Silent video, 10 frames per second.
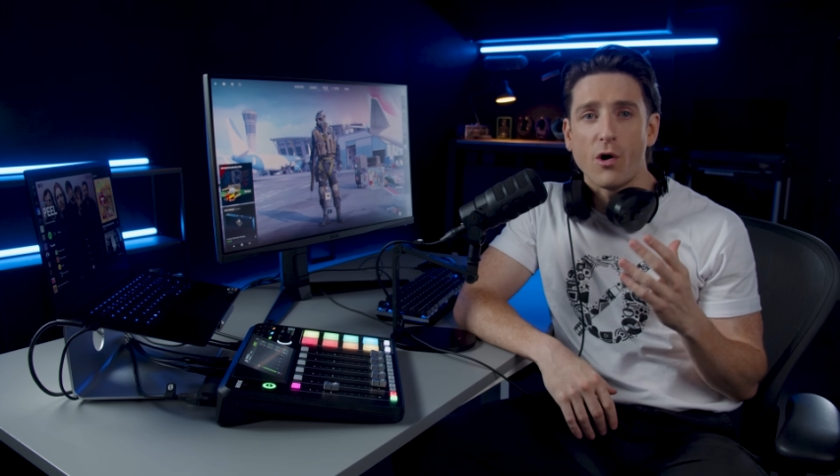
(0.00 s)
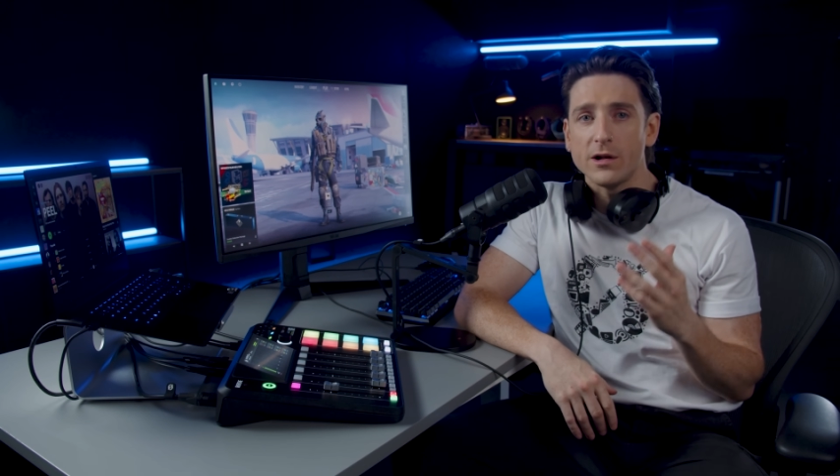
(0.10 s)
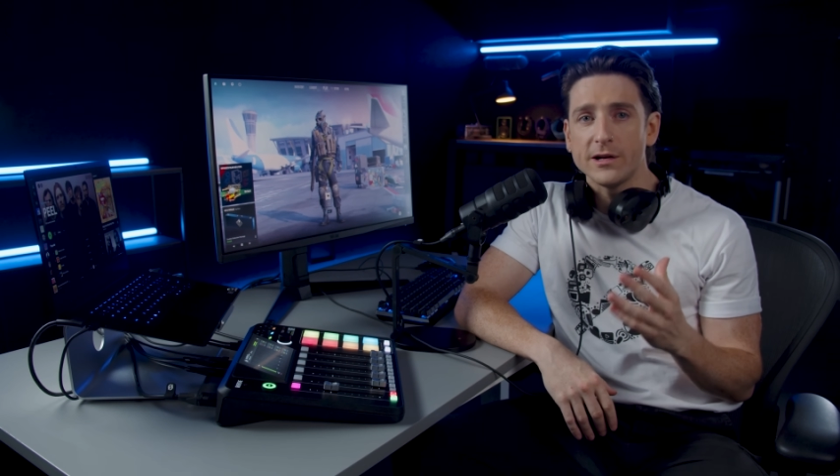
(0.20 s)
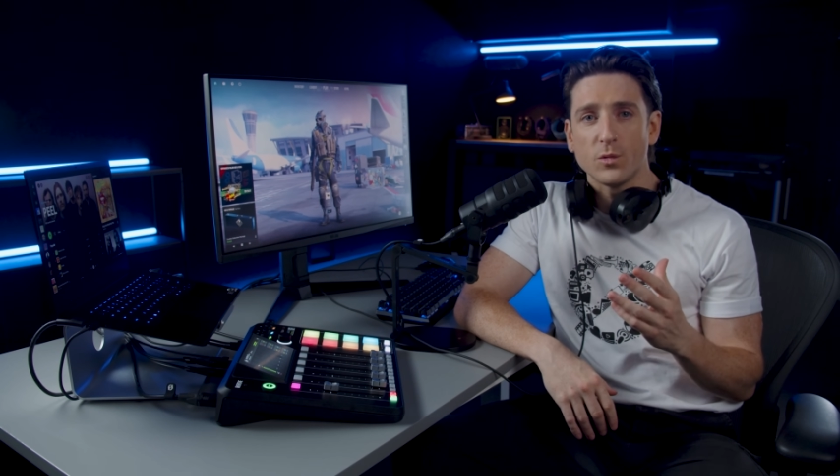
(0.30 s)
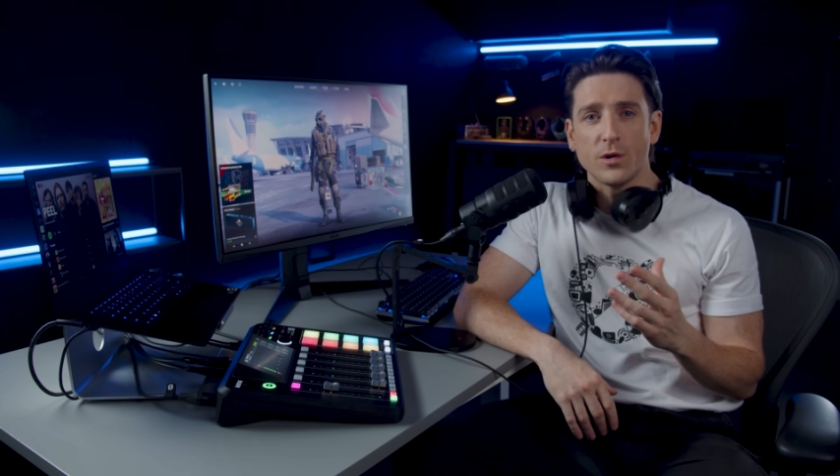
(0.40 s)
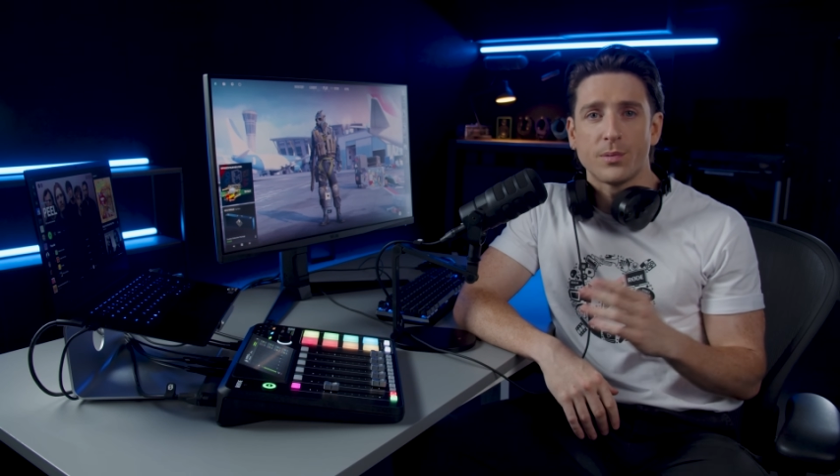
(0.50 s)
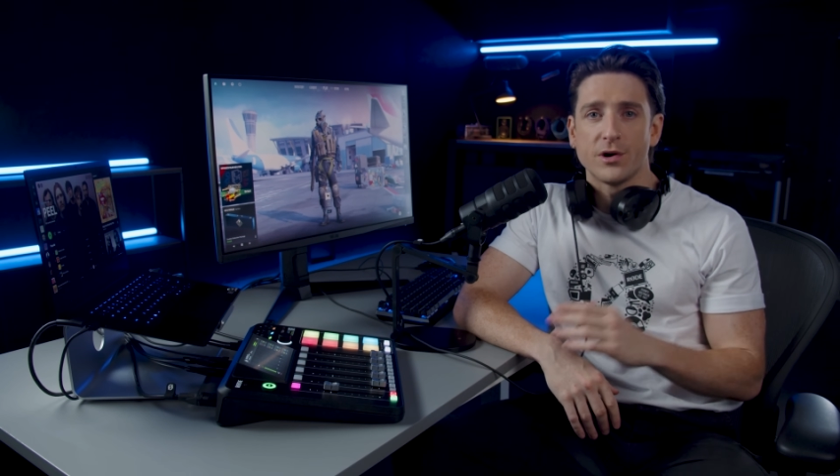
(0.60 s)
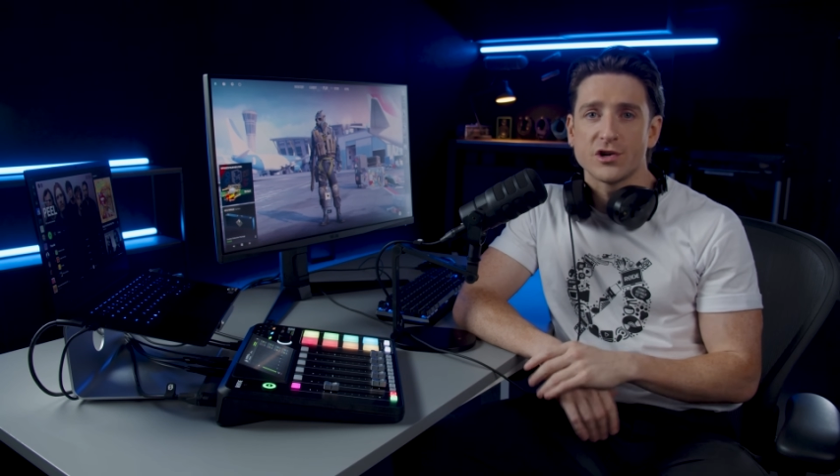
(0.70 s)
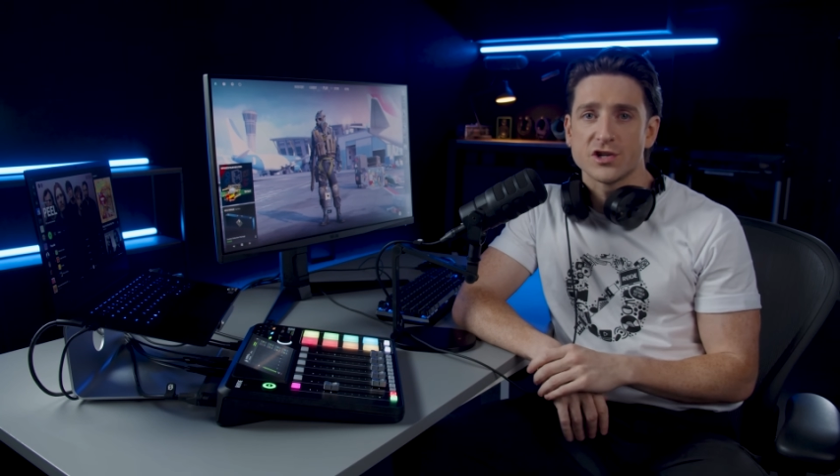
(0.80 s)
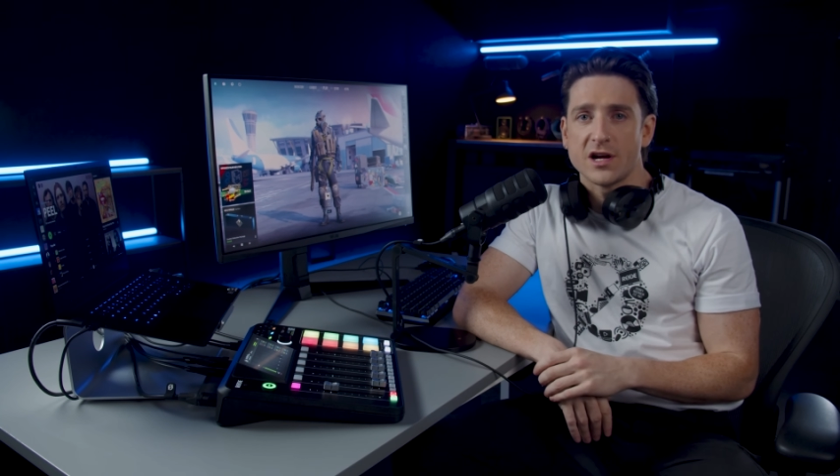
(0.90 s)
all-in-one
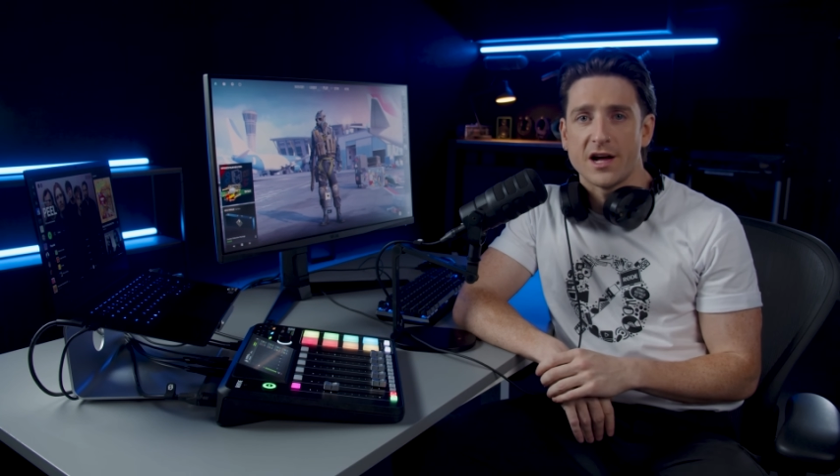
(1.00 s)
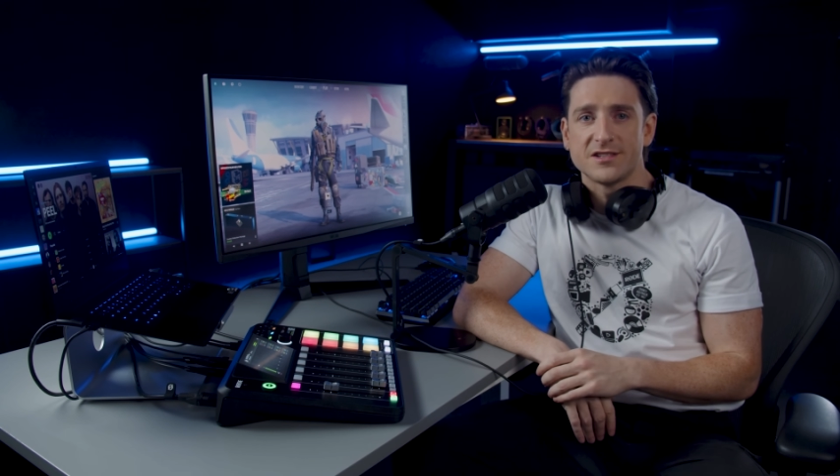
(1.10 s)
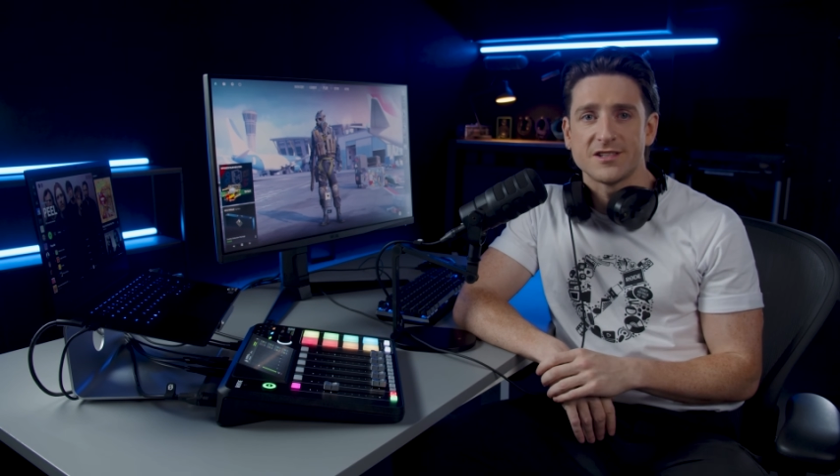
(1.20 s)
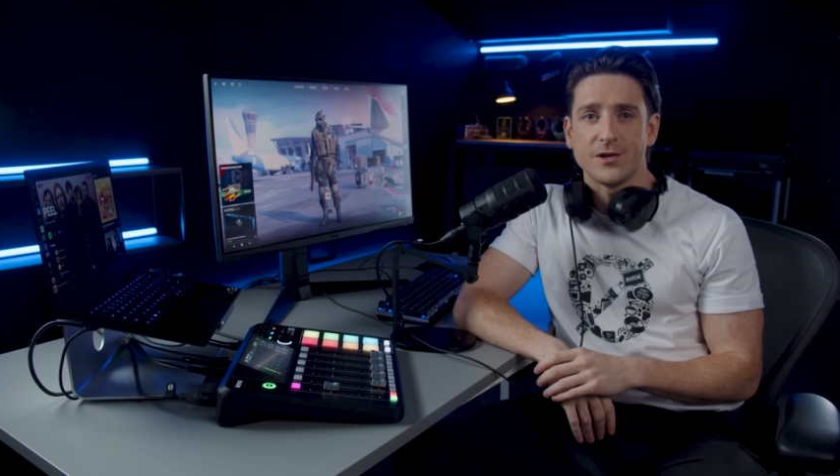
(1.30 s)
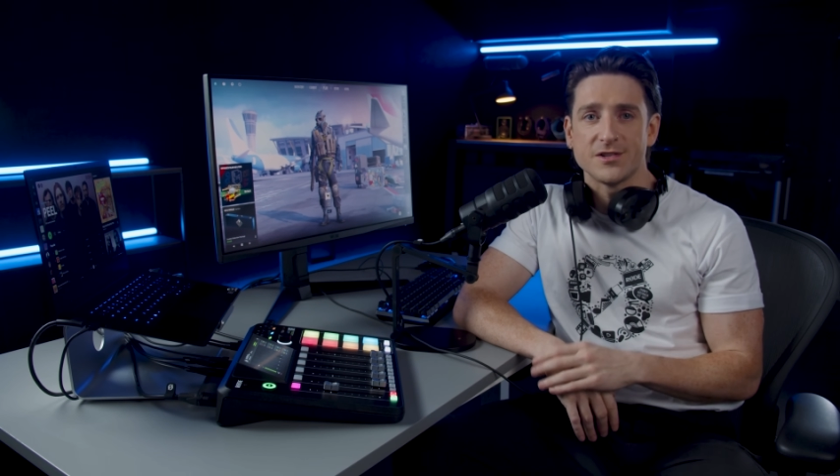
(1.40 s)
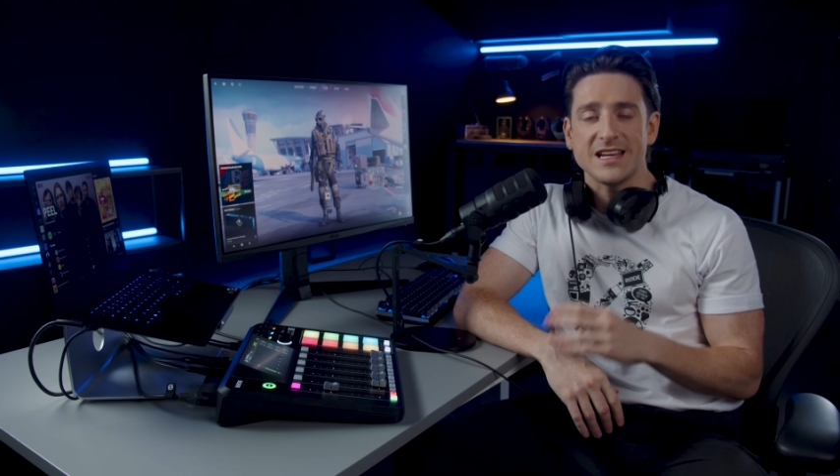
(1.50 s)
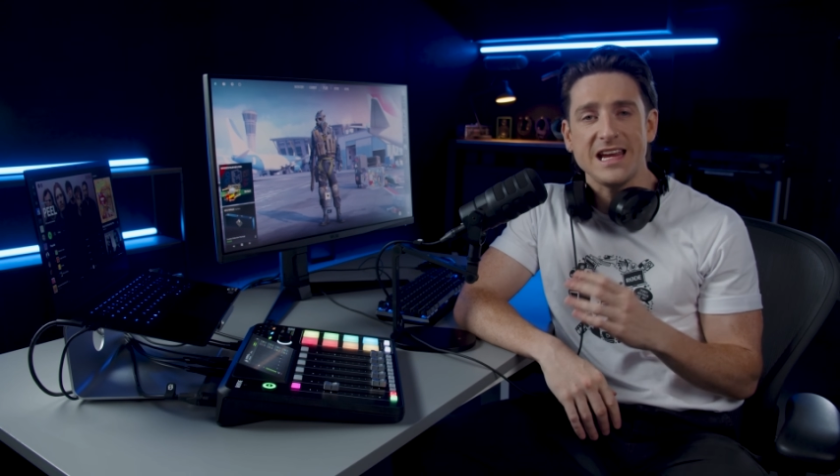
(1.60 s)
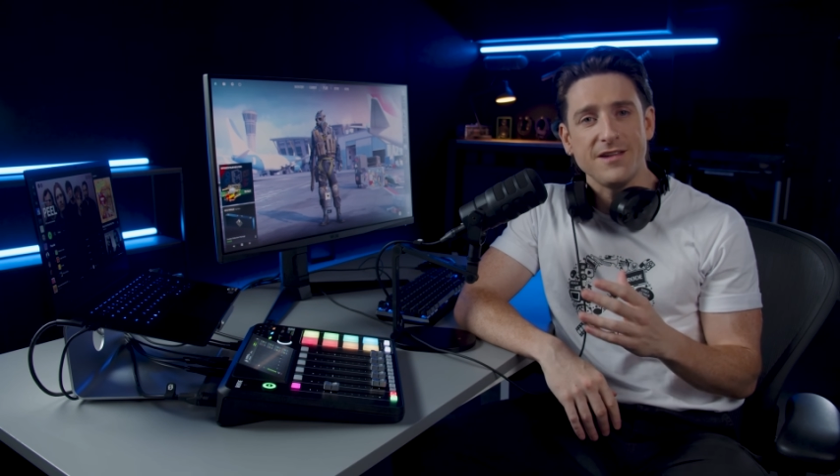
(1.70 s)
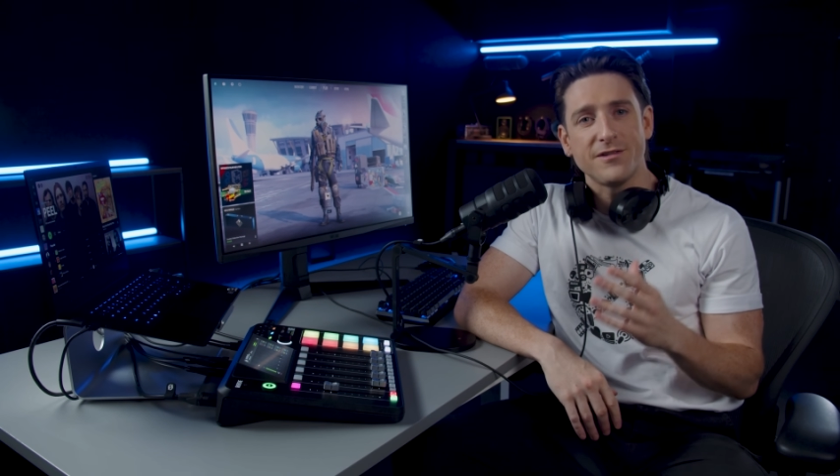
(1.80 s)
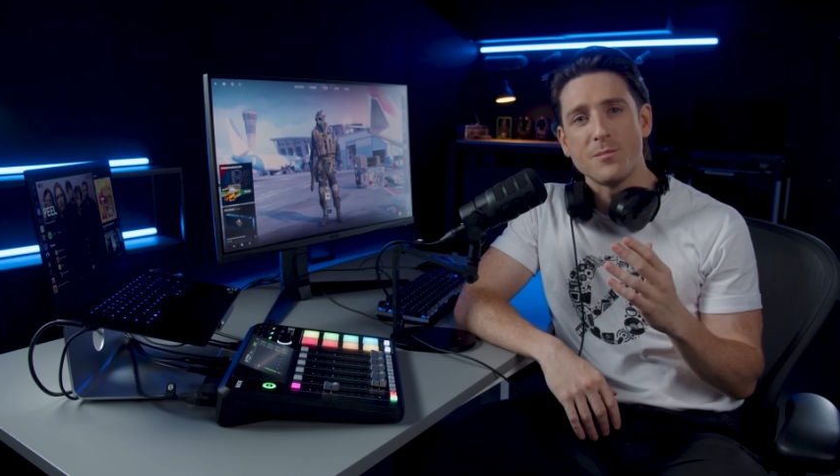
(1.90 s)
production consoles
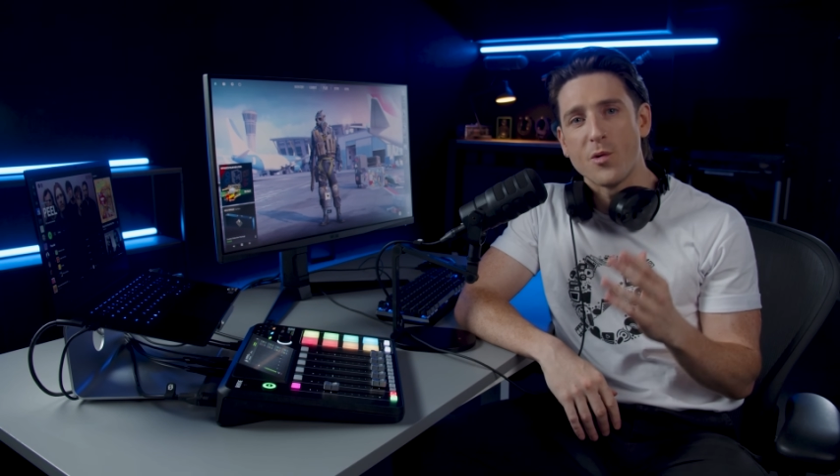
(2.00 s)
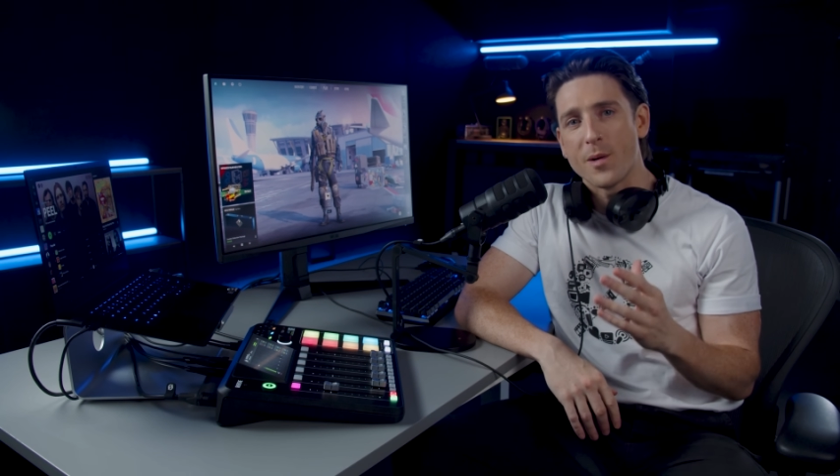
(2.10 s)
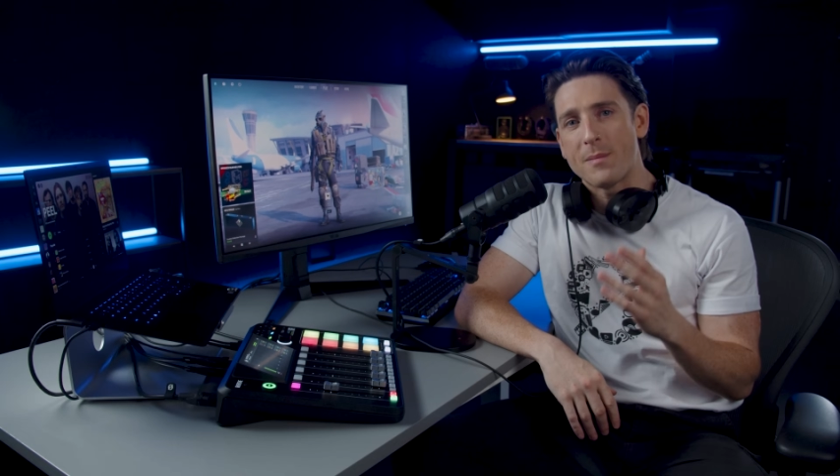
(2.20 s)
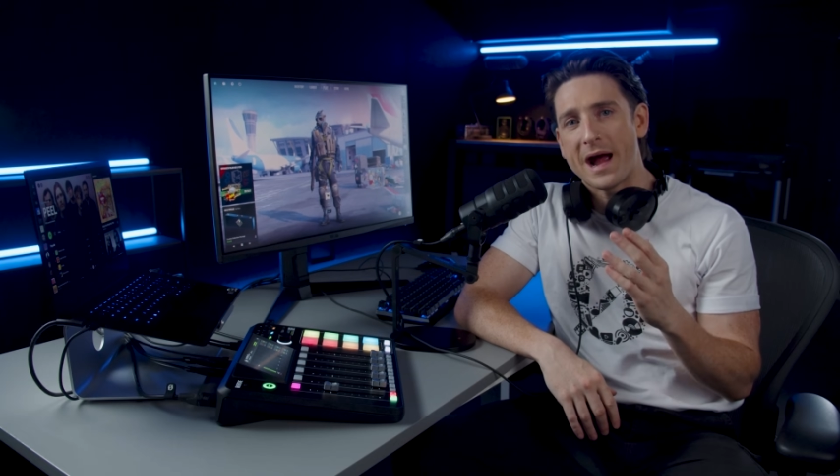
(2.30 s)
even more